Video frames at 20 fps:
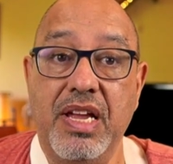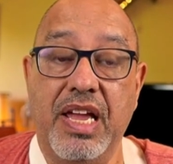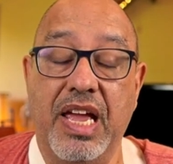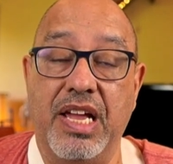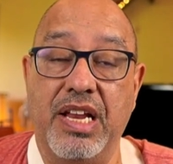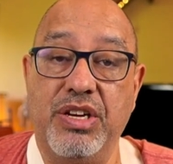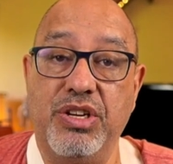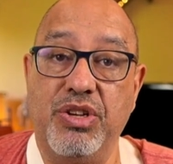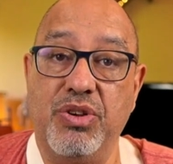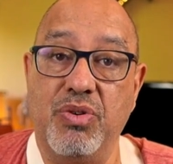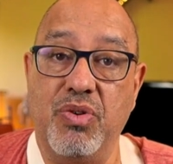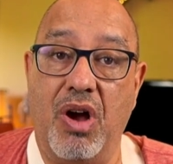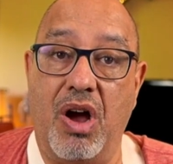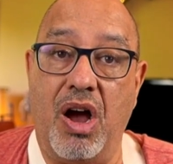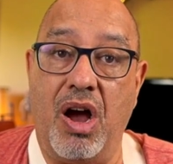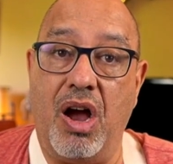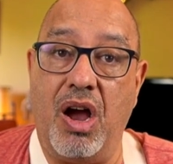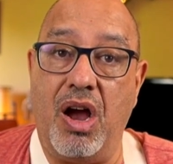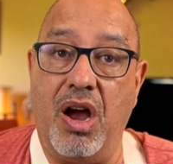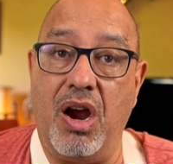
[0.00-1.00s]
and you
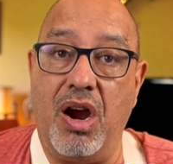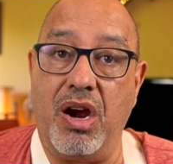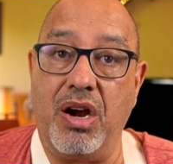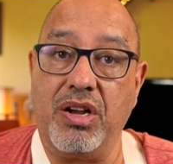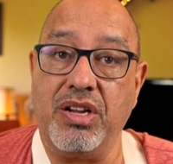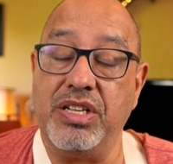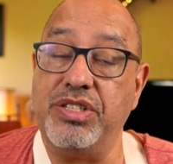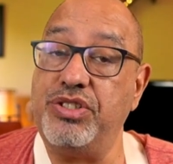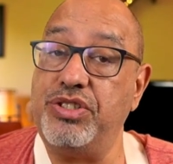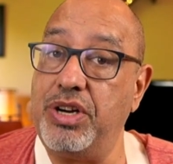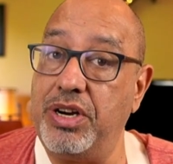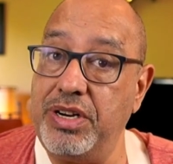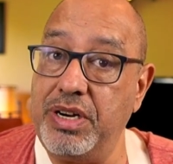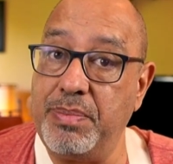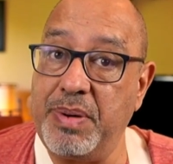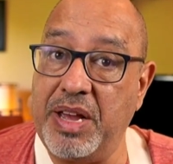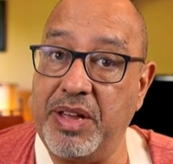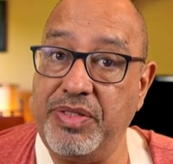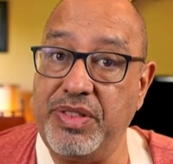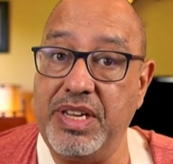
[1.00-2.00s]
are concerned
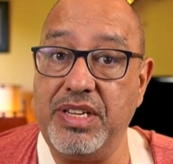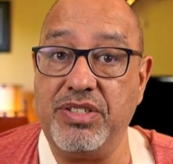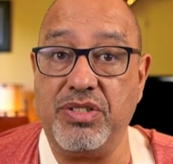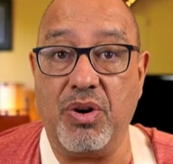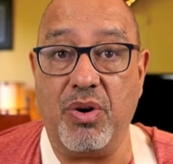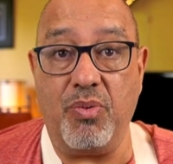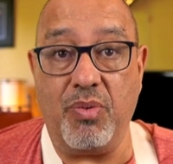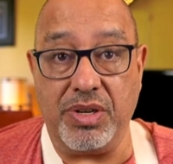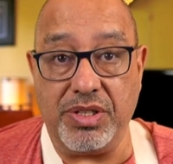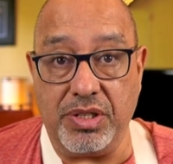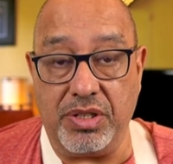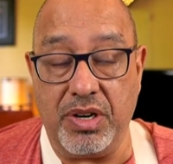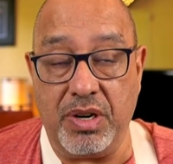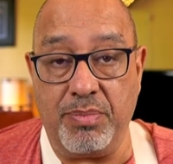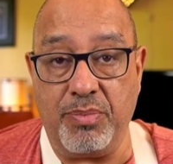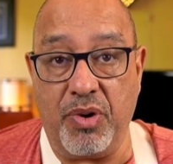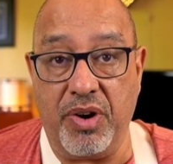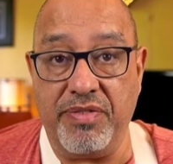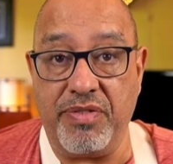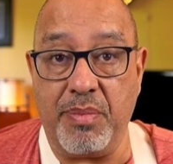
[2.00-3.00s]
about this or want to
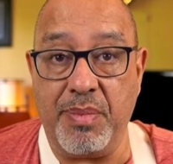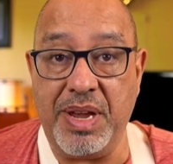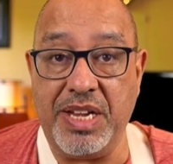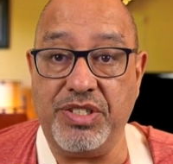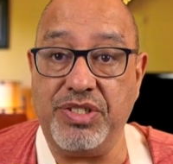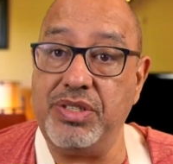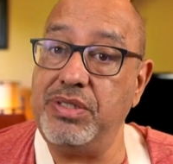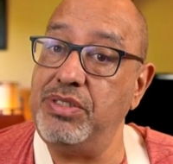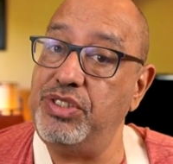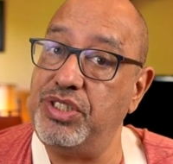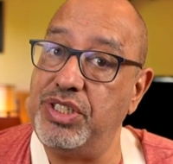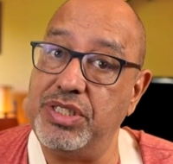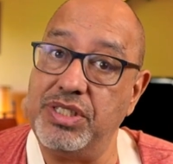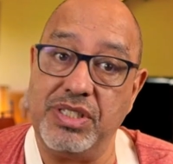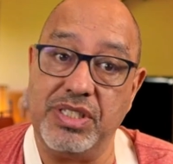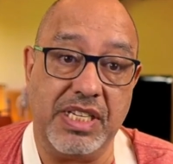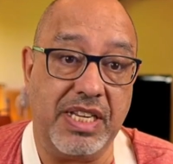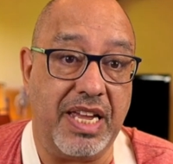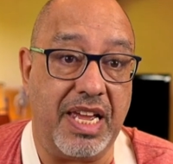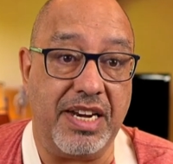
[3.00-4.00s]
learn more information,
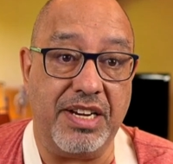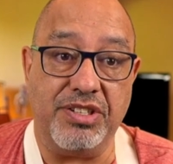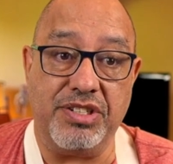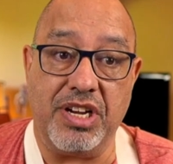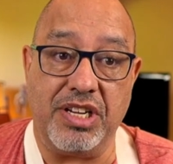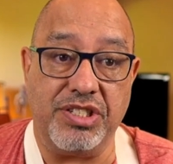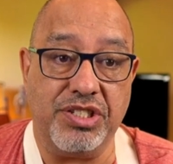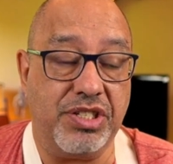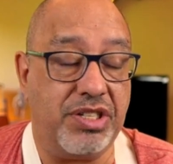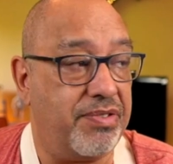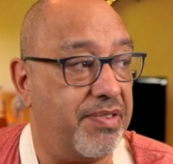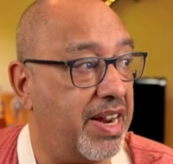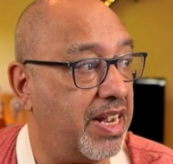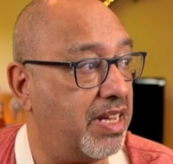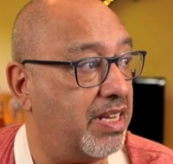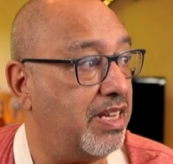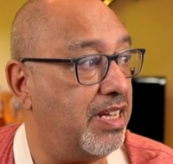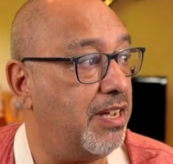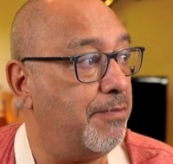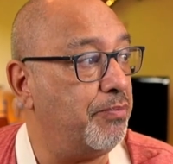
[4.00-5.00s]
just get in touch
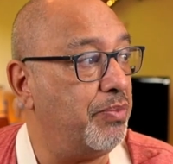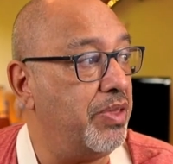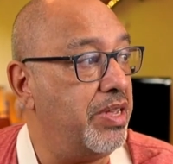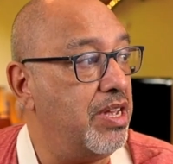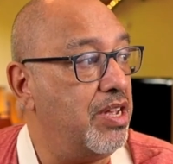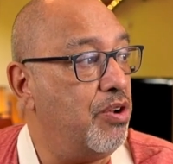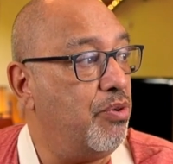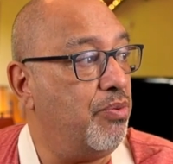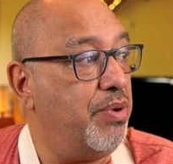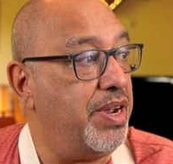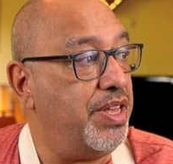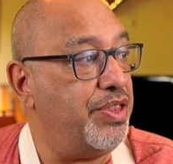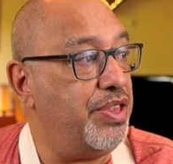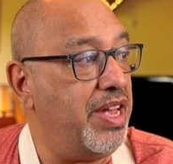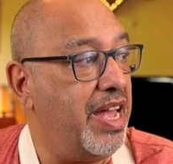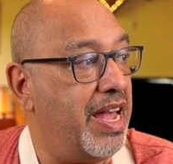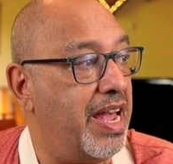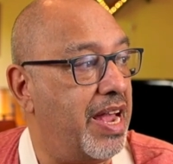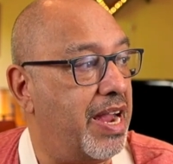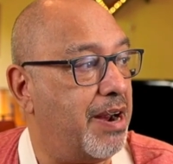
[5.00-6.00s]
directly
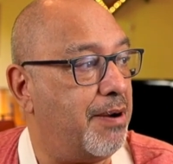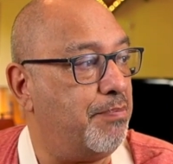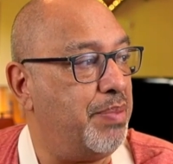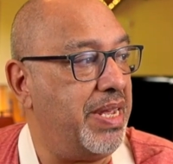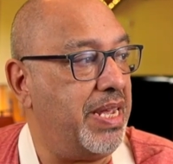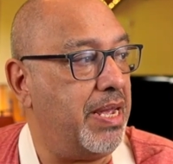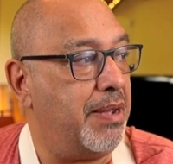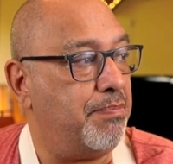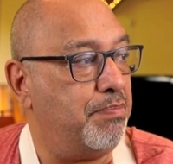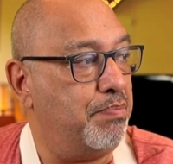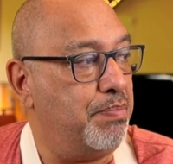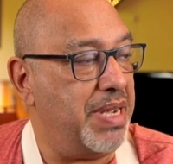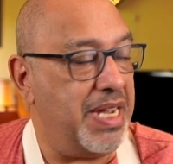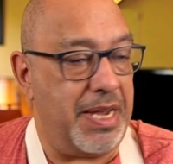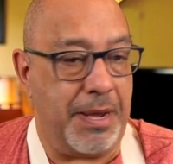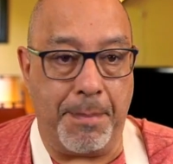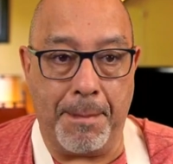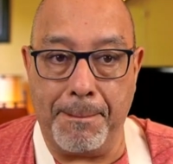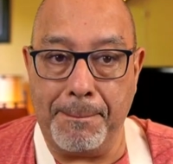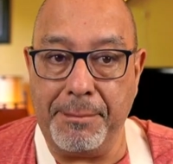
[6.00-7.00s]
with
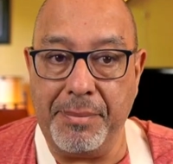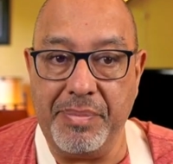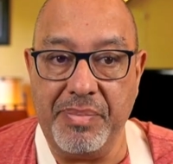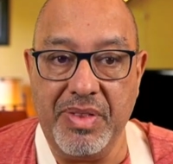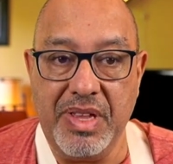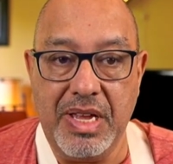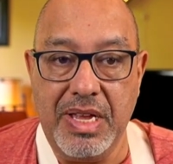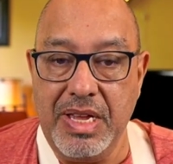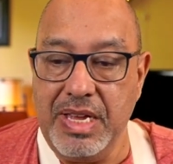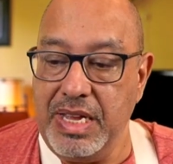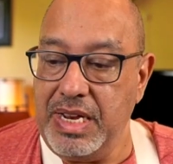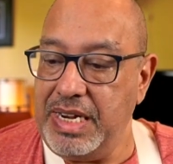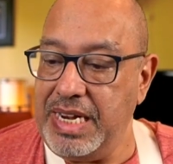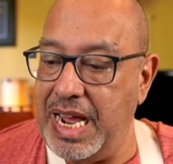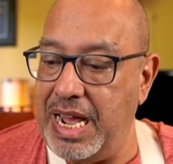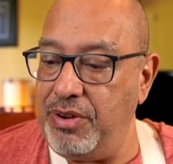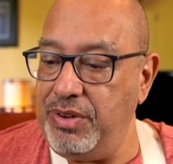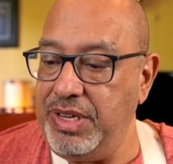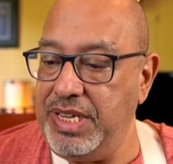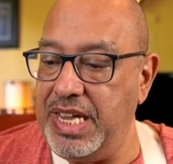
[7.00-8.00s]
Airbnb.
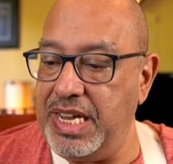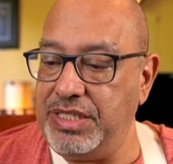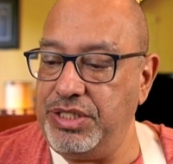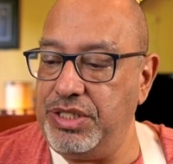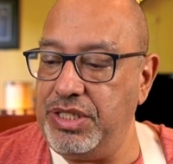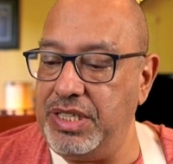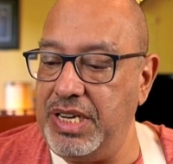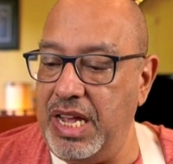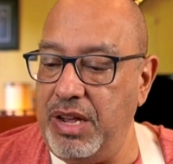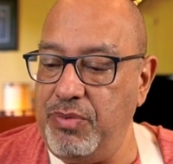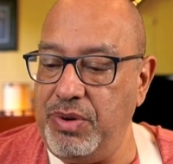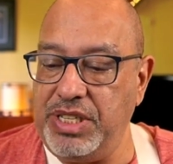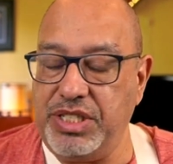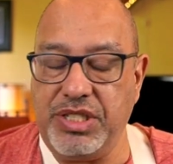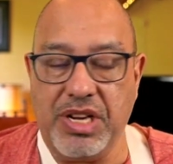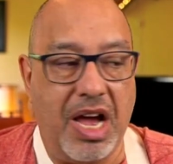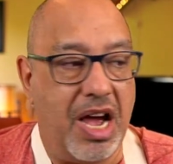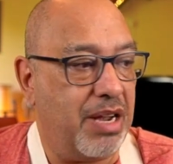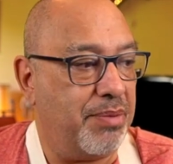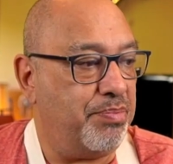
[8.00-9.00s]
Now, yesterday we
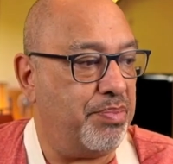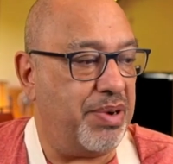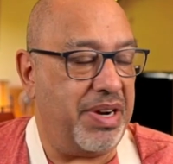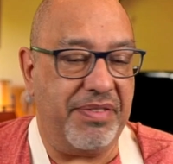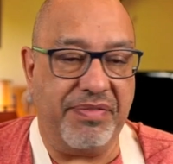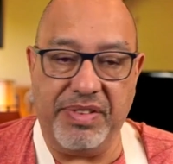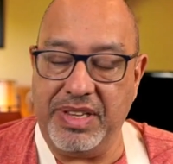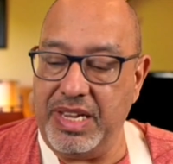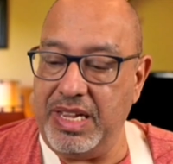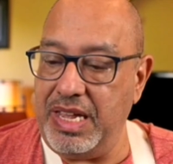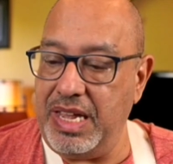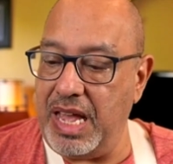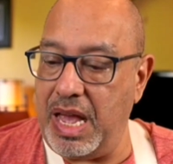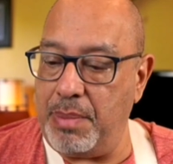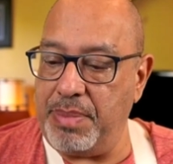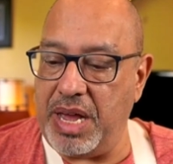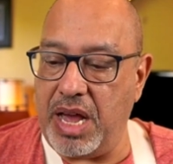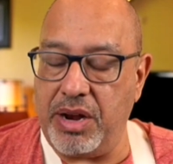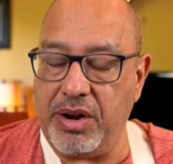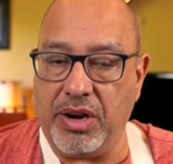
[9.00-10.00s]
talked briefly
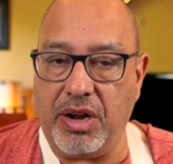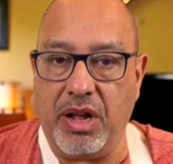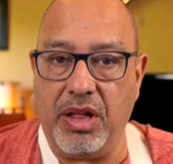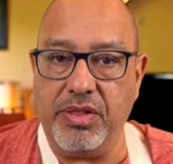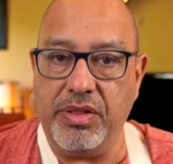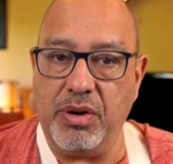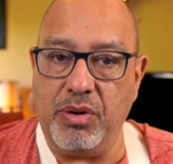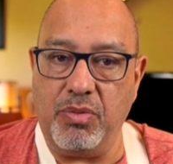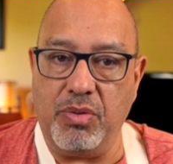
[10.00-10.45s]
about all the